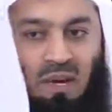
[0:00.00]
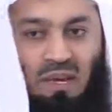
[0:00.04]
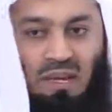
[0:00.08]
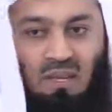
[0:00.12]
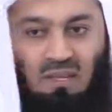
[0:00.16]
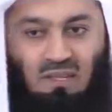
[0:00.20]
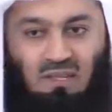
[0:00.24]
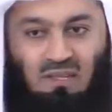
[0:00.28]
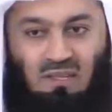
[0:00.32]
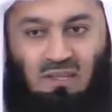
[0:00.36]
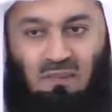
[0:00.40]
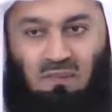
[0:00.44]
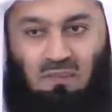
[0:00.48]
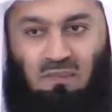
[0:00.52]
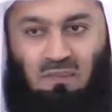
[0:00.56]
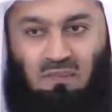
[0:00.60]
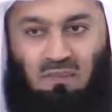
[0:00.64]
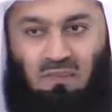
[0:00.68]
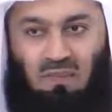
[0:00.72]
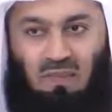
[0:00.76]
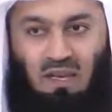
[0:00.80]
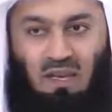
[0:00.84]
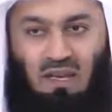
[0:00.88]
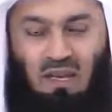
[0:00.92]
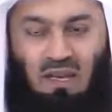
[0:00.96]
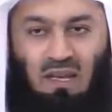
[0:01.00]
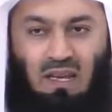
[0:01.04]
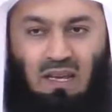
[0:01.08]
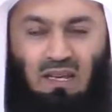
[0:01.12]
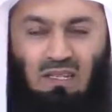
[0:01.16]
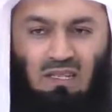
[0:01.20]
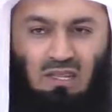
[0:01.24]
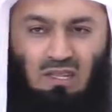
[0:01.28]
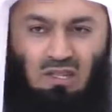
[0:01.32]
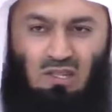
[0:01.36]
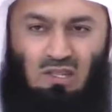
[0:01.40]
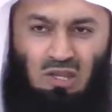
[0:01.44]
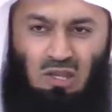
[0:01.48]
prayers.
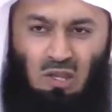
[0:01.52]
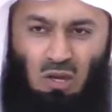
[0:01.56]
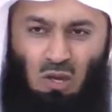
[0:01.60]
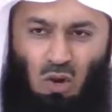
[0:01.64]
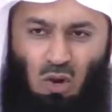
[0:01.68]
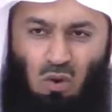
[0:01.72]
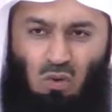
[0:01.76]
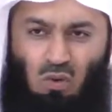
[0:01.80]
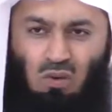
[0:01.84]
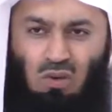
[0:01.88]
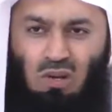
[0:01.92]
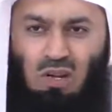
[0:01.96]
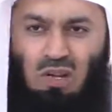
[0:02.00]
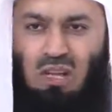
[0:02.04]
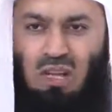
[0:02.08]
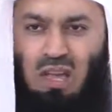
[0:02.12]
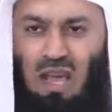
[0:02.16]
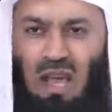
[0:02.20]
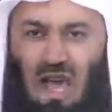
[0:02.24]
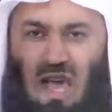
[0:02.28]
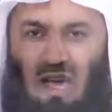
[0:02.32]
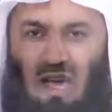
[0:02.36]
It is the only